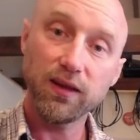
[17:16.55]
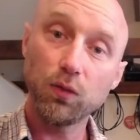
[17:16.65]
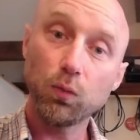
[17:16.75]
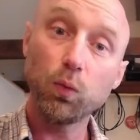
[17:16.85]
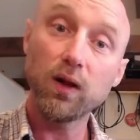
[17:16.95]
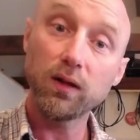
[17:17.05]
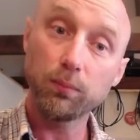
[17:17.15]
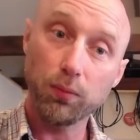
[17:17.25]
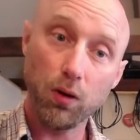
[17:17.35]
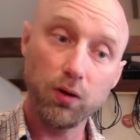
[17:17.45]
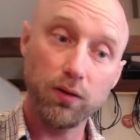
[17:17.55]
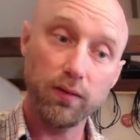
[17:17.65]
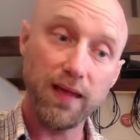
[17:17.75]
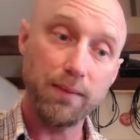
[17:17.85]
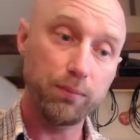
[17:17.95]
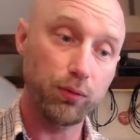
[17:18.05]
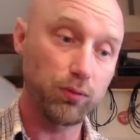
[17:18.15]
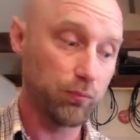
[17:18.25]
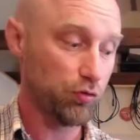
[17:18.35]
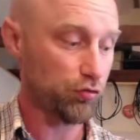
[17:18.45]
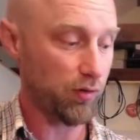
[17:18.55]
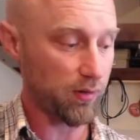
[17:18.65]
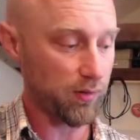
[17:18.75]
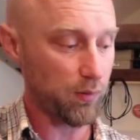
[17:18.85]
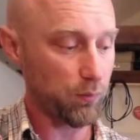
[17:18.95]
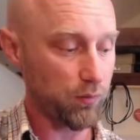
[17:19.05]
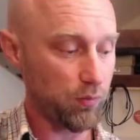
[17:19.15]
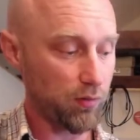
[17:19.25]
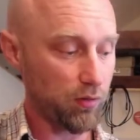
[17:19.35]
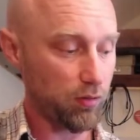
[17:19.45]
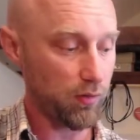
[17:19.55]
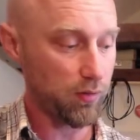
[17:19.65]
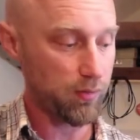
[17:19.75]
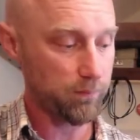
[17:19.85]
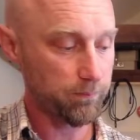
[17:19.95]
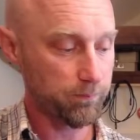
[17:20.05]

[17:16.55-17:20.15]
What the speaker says: then it will block that bottom string. It will do this, look.